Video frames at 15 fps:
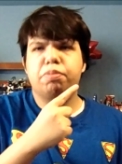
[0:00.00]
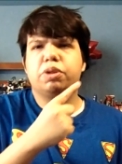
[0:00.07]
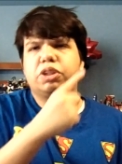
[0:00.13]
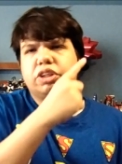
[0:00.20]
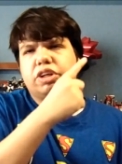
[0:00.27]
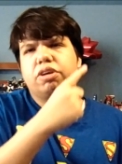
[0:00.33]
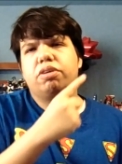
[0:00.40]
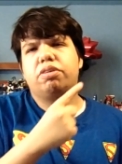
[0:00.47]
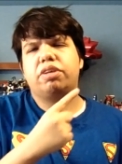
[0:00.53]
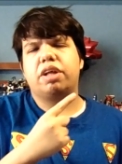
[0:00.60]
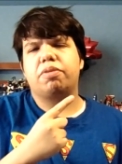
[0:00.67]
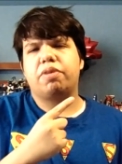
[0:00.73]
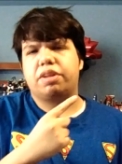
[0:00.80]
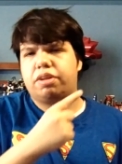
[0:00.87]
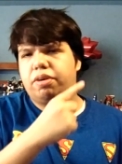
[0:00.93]
Booster Gold
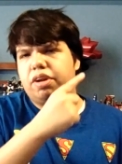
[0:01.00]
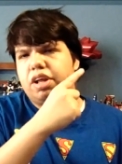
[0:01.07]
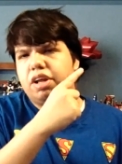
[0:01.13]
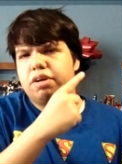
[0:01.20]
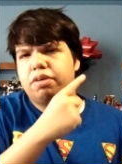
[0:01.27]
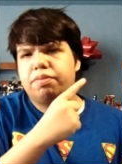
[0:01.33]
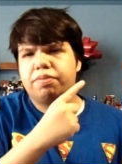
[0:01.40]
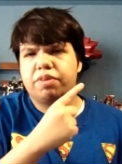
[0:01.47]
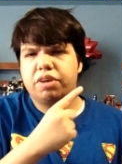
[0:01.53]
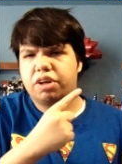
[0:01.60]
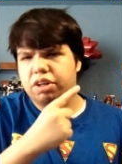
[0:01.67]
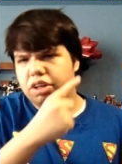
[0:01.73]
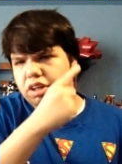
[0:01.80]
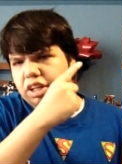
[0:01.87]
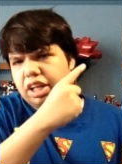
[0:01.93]
and Red Tornado.
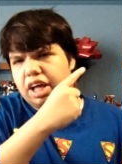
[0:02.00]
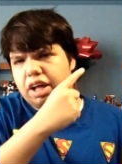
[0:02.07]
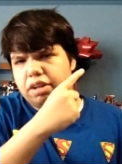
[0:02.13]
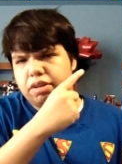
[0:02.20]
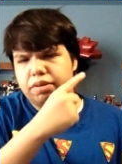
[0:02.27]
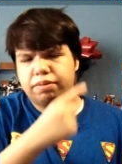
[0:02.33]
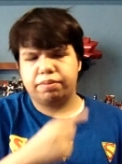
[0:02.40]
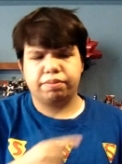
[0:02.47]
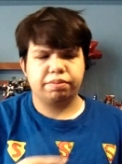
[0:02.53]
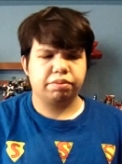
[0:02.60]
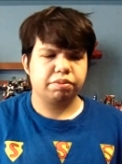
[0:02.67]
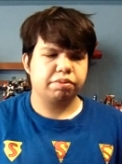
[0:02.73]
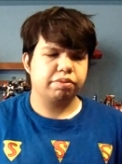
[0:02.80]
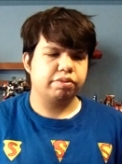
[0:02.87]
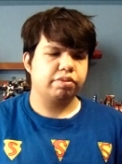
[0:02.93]
You can look at that.
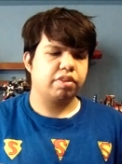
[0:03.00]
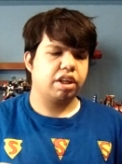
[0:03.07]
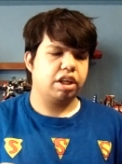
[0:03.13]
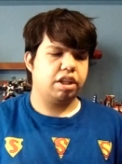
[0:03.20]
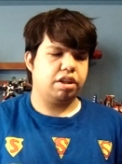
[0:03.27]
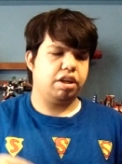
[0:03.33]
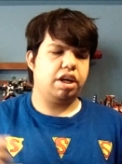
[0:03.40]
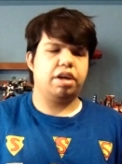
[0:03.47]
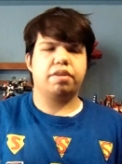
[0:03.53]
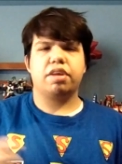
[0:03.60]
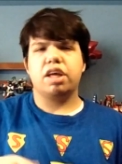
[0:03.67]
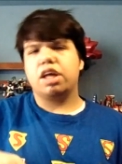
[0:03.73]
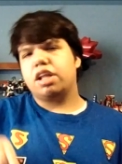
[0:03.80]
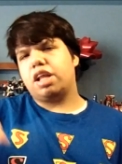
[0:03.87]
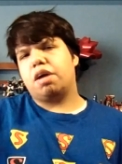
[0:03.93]
So
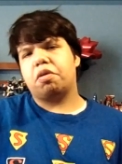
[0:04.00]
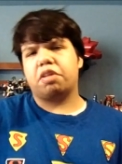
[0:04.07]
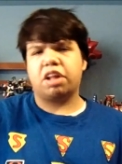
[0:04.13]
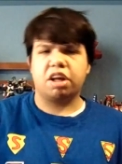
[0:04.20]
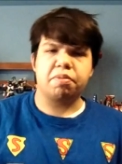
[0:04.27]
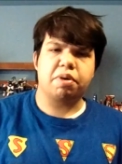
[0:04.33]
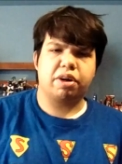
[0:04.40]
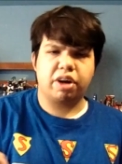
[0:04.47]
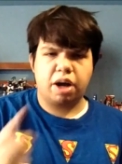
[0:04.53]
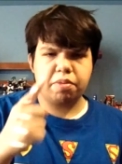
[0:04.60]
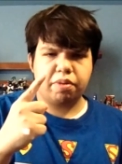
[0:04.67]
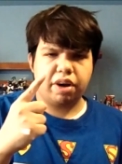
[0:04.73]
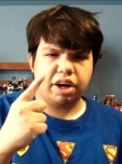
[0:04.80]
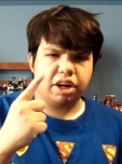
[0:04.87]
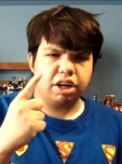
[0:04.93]
yeah. Now I'm talking about
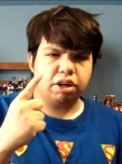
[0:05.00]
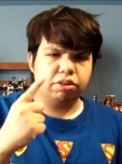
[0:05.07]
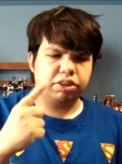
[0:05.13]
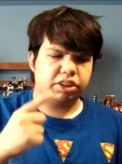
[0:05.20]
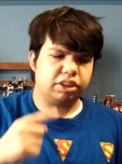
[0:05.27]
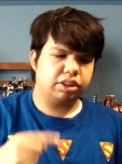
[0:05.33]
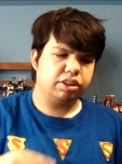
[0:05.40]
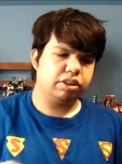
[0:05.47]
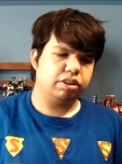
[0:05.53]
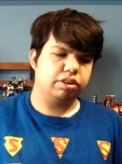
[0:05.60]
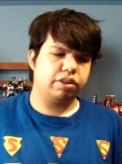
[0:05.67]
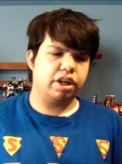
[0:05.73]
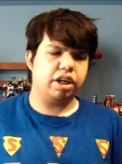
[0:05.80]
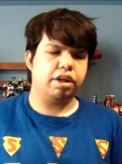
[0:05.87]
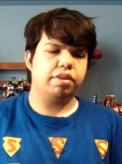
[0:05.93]
Kamen Rider Ghost
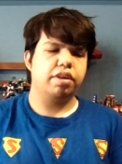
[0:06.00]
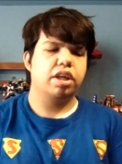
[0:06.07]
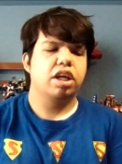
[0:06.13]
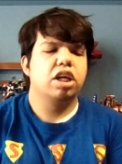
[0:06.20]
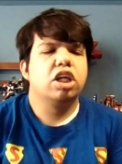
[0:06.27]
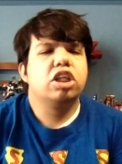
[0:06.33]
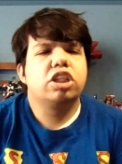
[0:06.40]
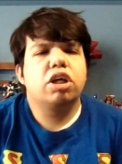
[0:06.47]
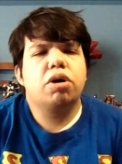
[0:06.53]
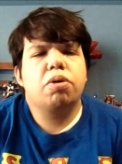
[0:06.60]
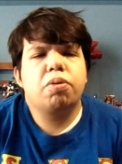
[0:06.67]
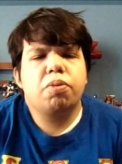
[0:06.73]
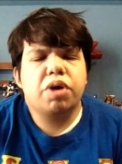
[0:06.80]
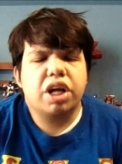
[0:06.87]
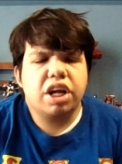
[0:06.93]
trailer. So
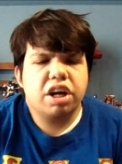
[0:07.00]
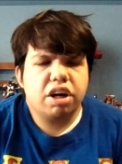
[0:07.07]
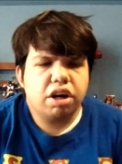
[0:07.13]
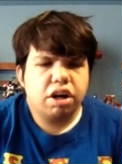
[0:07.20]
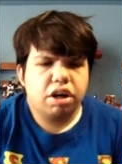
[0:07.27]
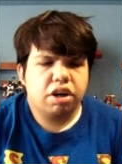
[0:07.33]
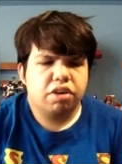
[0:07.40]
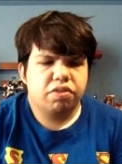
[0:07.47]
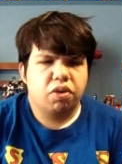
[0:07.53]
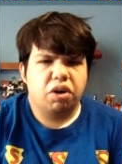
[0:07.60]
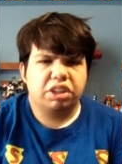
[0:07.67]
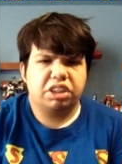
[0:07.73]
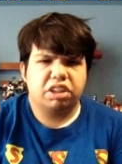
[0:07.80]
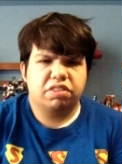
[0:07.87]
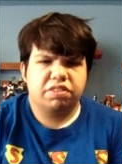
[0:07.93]
we hear a
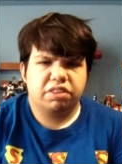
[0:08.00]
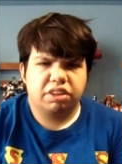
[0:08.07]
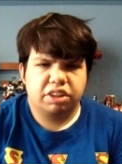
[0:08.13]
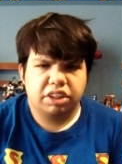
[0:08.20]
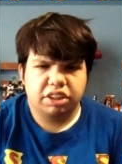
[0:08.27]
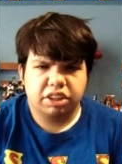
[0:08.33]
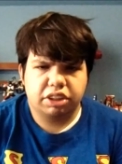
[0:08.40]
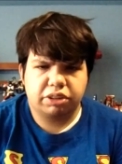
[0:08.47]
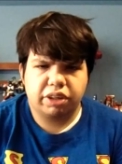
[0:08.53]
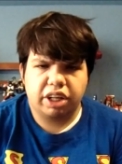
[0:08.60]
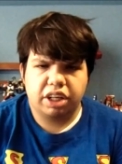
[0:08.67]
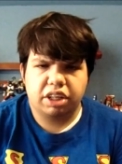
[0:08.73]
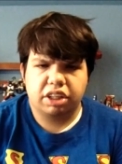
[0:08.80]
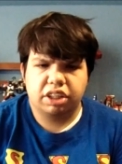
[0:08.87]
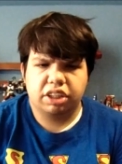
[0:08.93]
voiceover in the
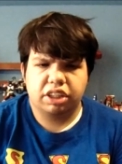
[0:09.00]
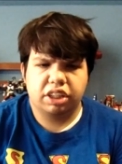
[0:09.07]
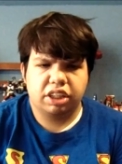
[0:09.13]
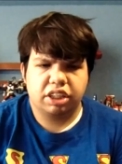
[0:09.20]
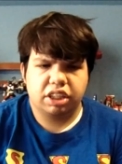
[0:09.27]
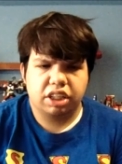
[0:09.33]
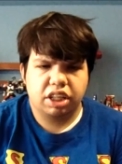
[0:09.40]
trailer, like